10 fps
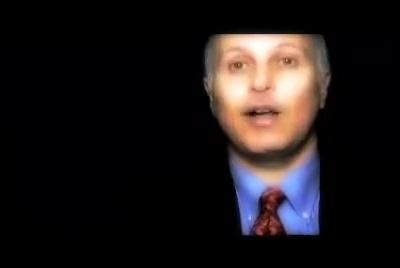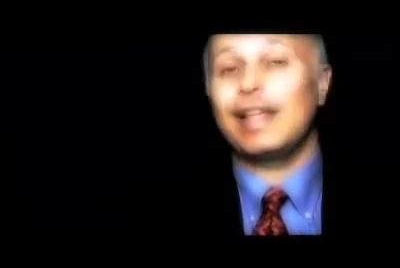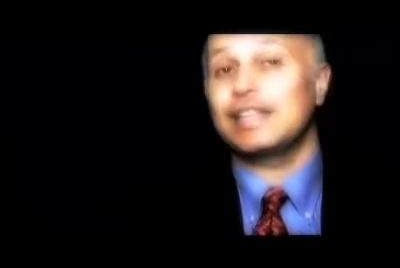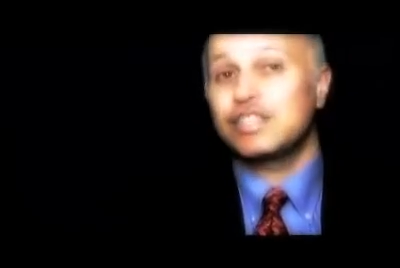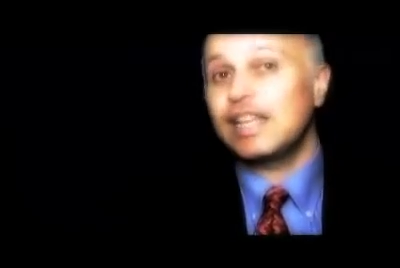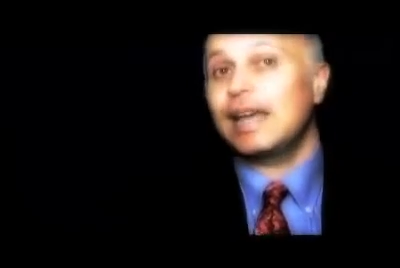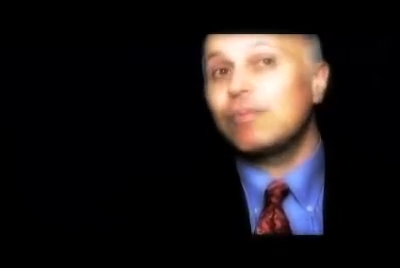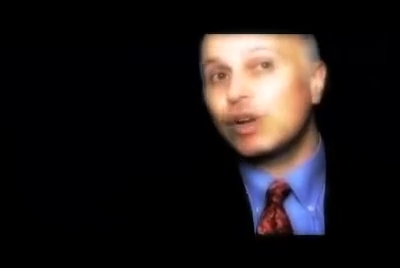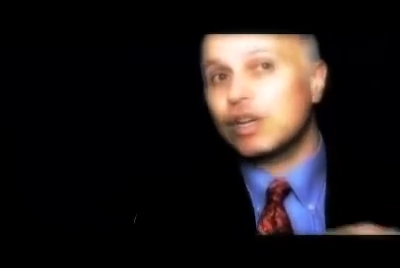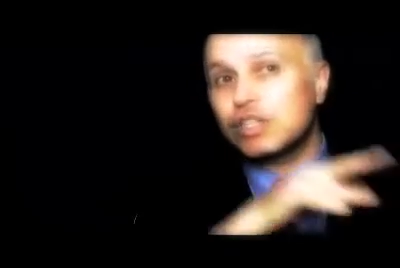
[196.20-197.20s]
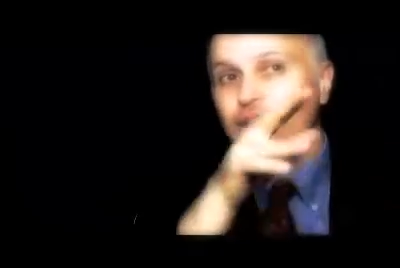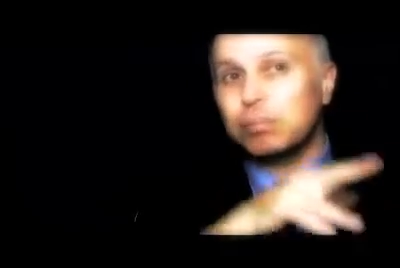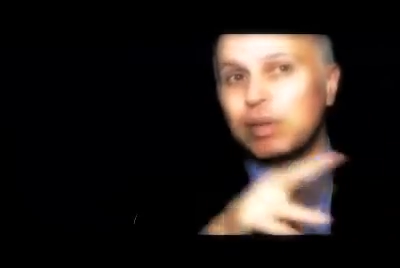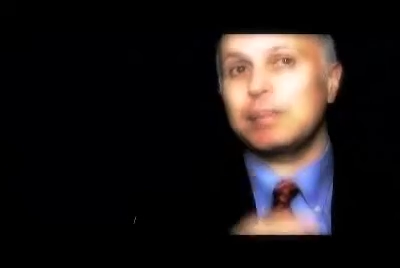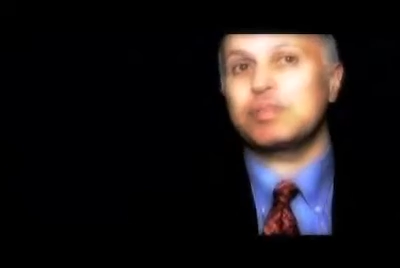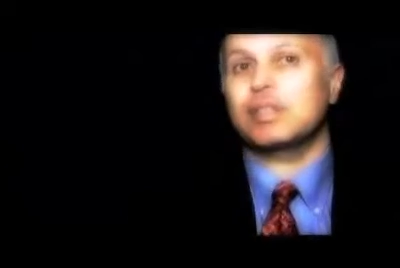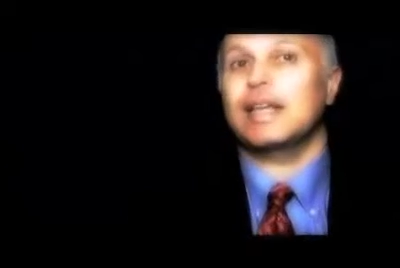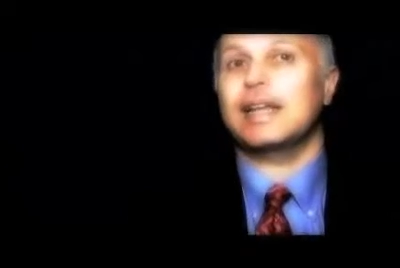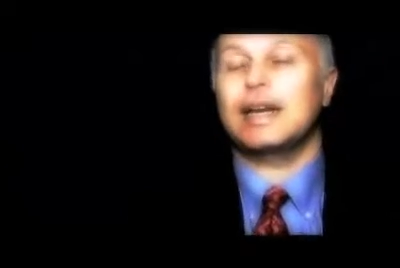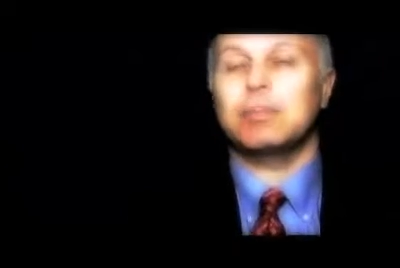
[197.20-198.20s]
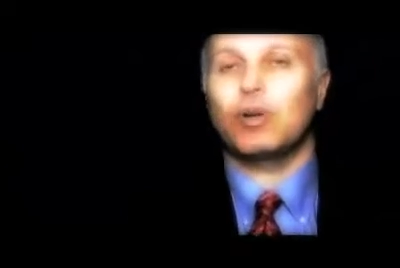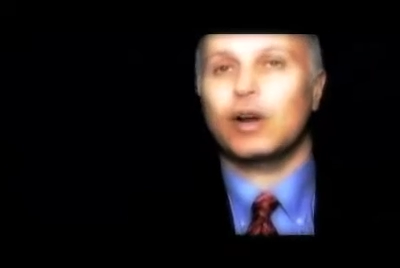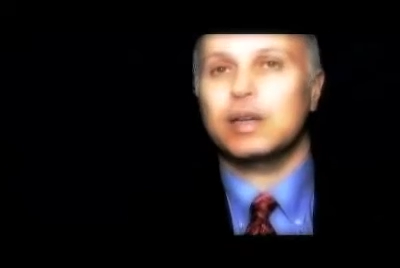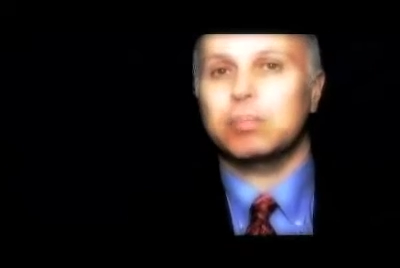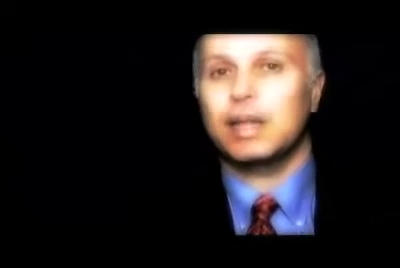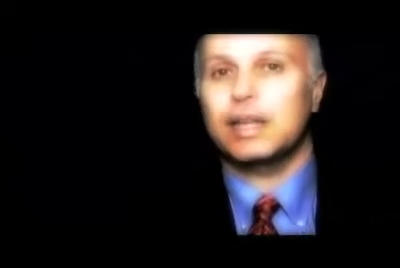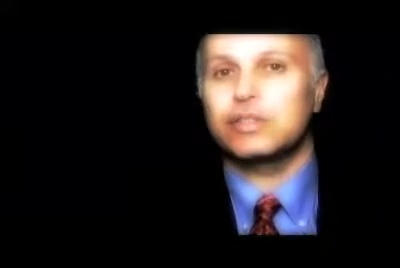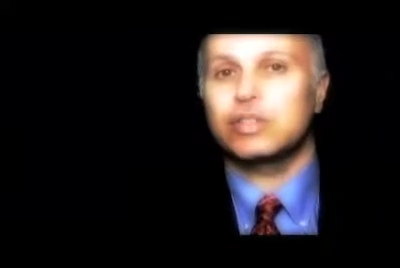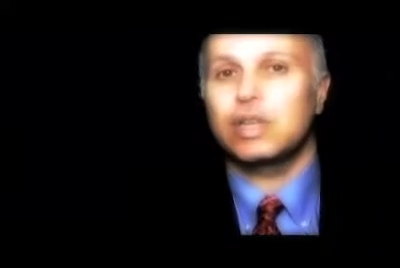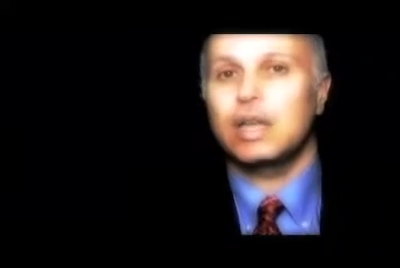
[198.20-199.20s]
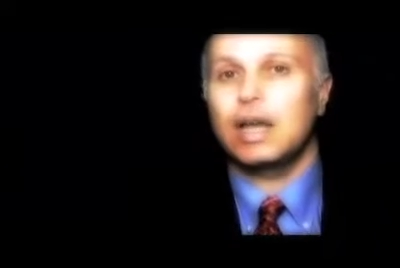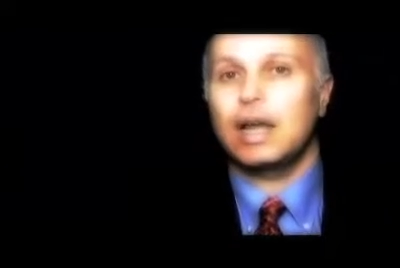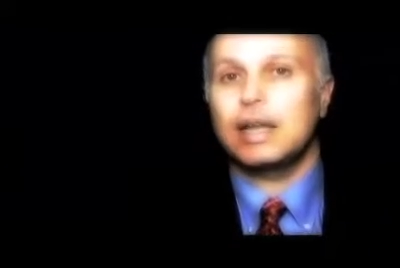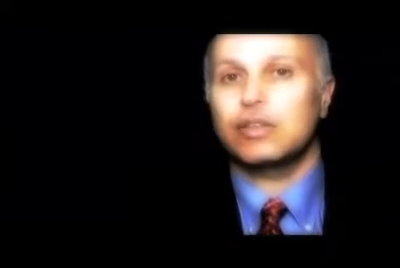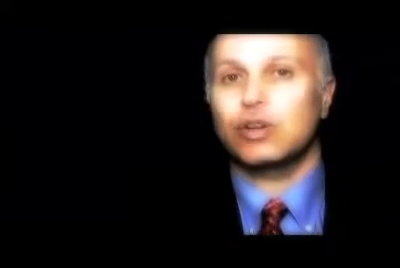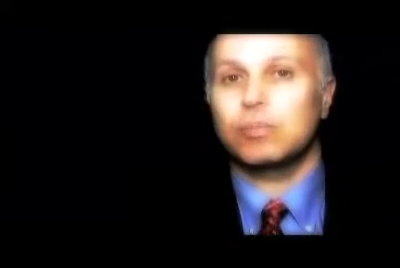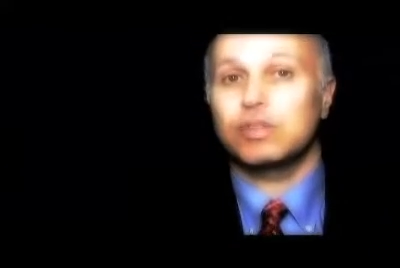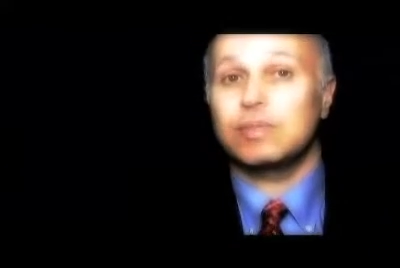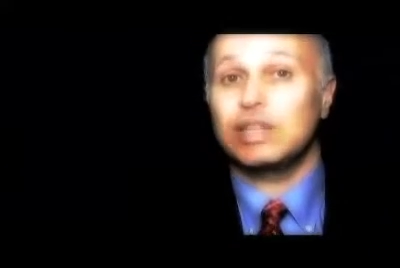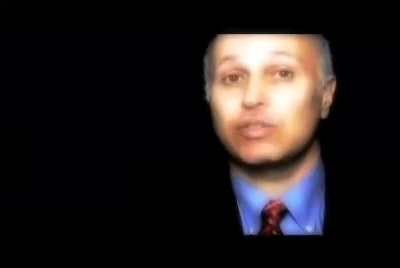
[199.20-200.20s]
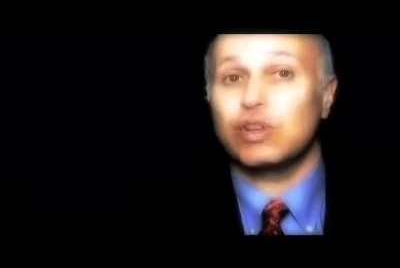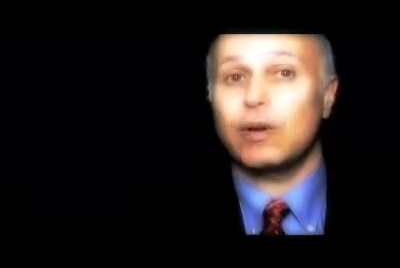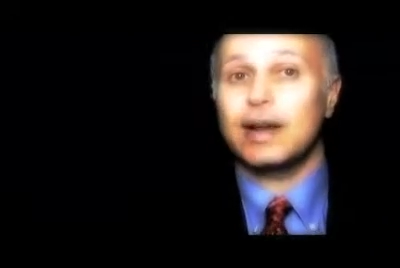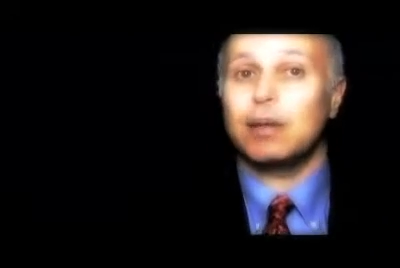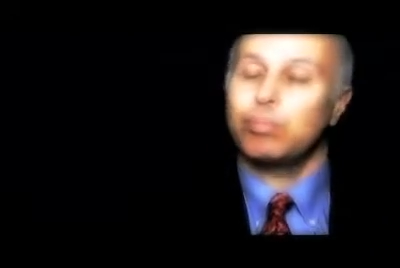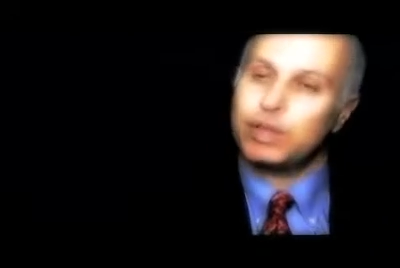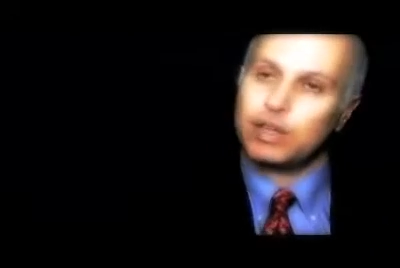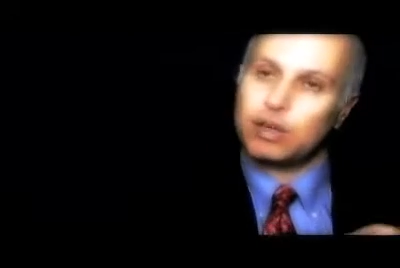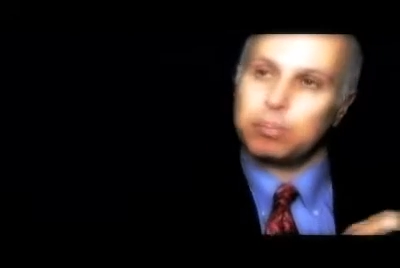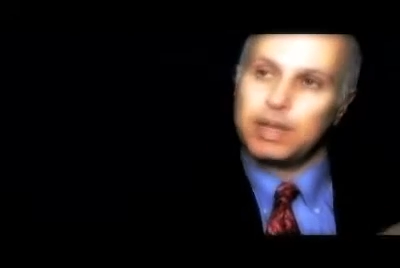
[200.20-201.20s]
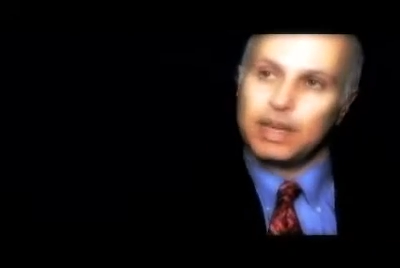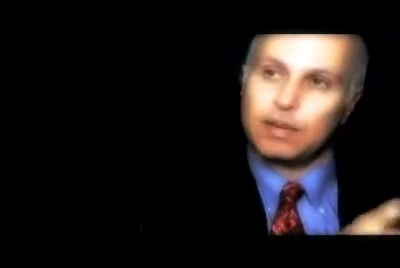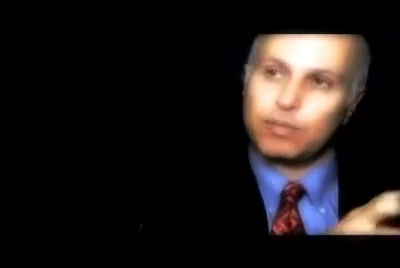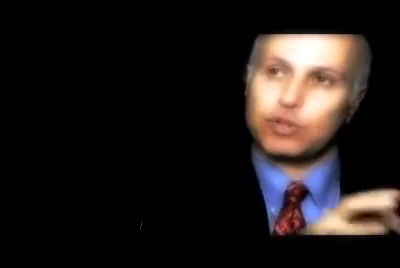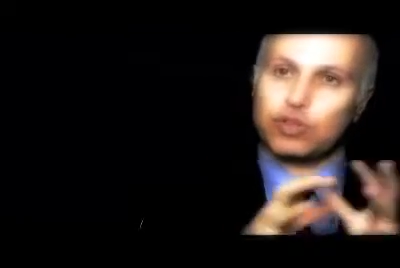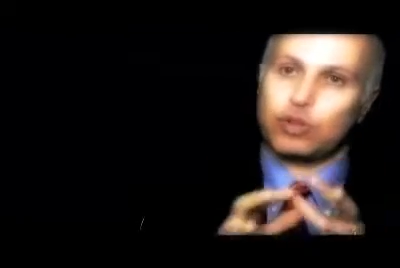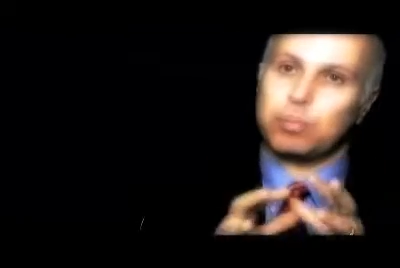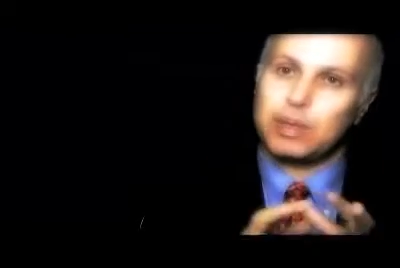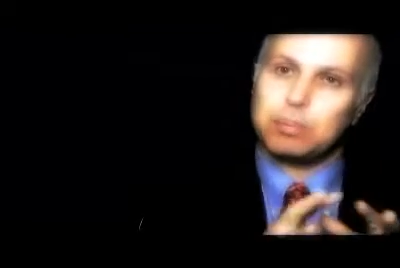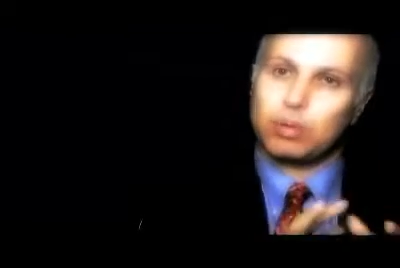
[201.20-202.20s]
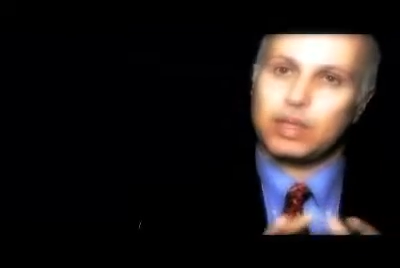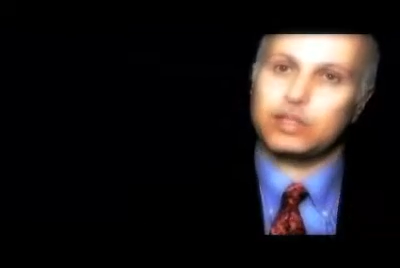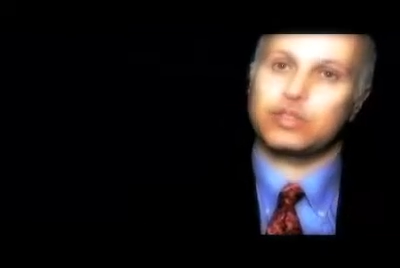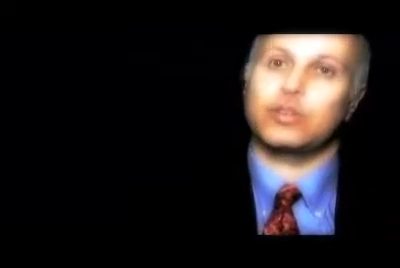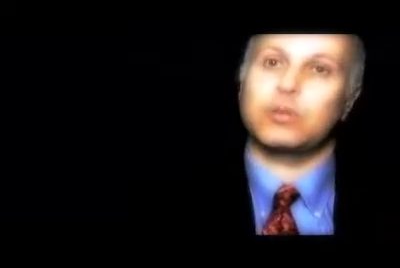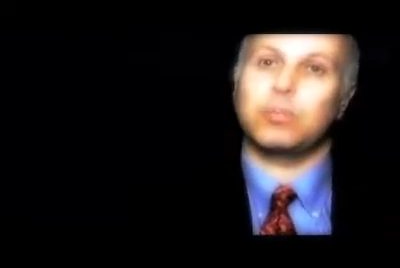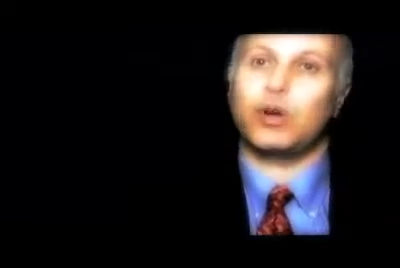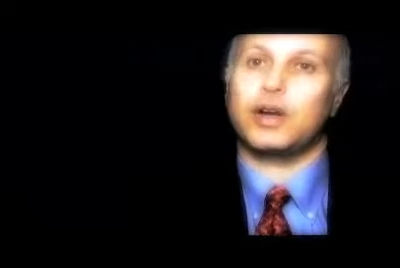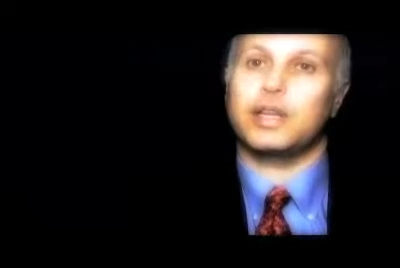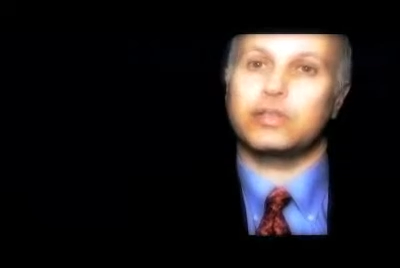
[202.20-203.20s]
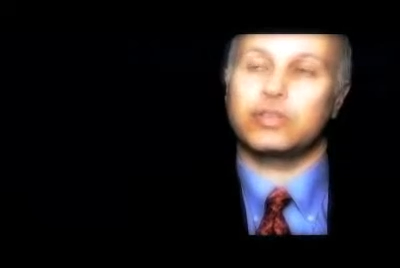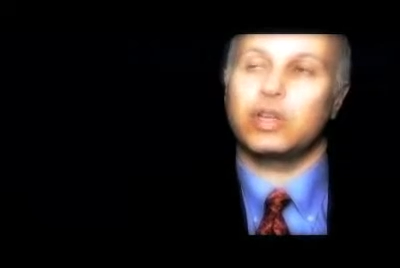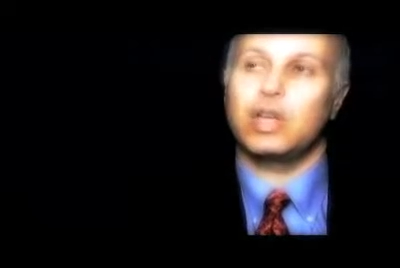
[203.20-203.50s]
That said, we're going to see blips like in any marketplace in terms of deals going up when they're competing for certain people in certain markets.